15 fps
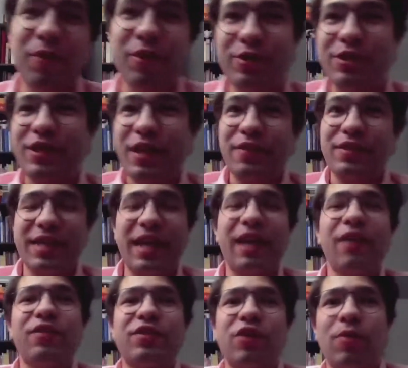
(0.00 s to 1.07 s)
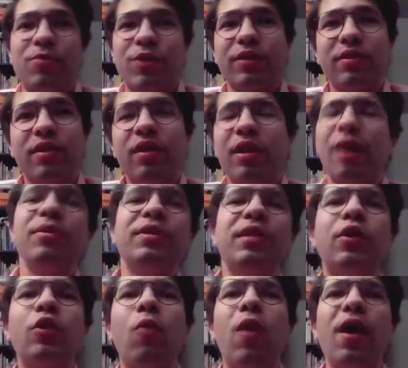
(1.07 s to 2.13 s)
that we understand the scale of this object, let me
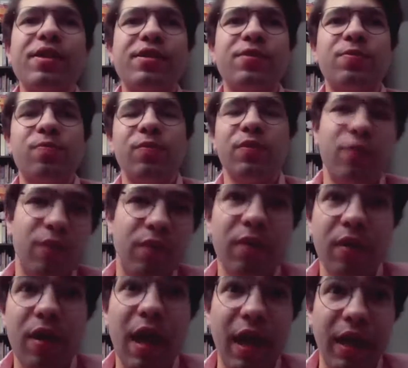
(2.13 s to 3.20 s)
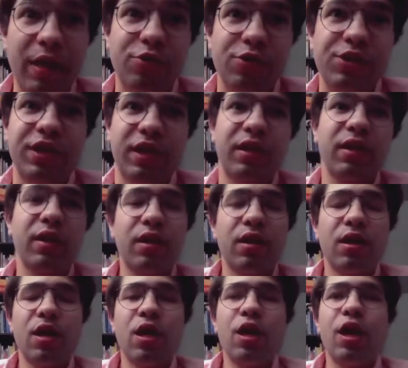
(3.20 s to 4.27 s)
tell you why it's interesting.
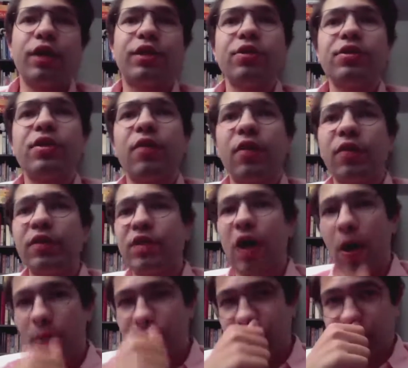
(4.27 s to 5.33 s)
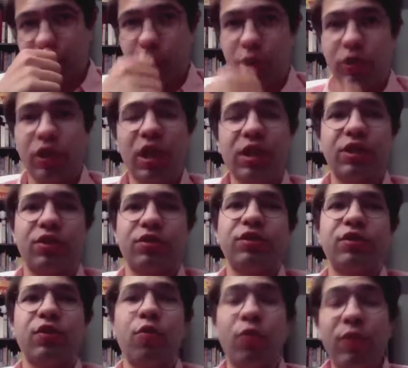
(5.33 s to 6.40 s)
It turns out that these objects called
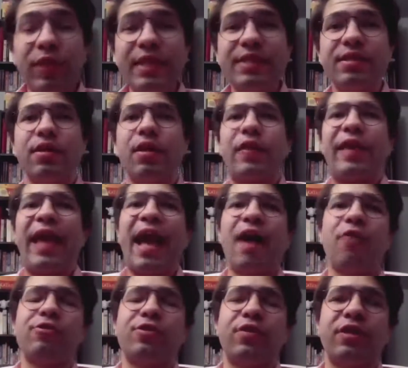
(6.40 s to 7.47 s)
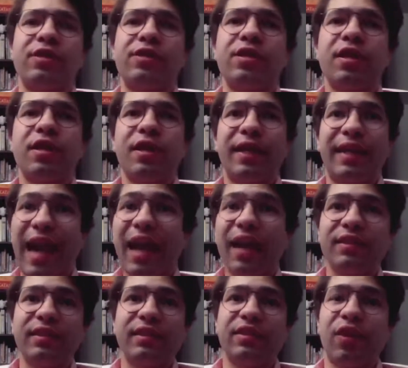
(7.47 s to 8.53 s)
clusters, the reason they house these
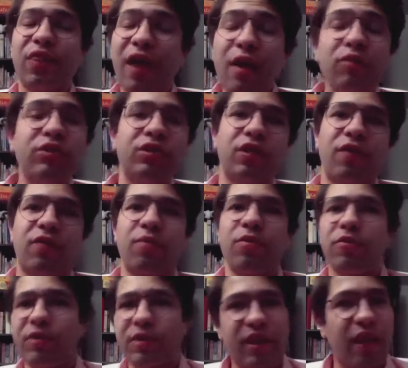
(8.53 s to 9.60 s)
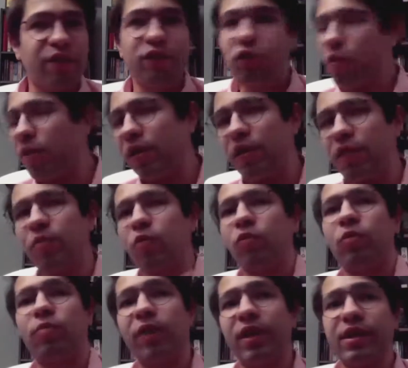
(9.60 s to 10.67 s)
galaxies, a thousand of them, the reason they have so many of them
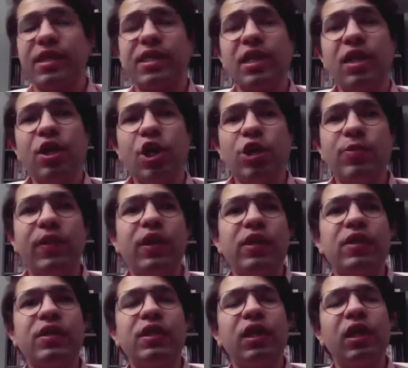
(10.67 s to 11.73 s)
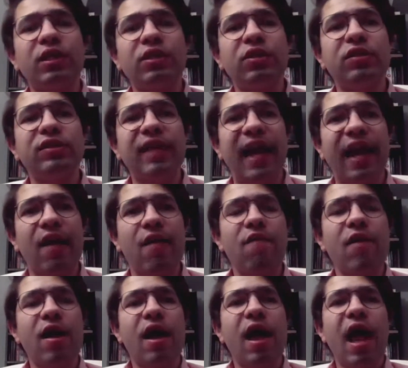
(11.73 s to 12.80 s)
in one place, because these clusters
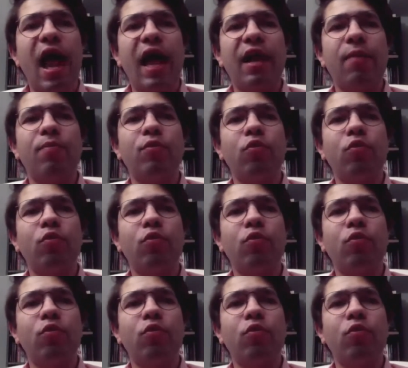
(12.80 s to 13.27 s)
have an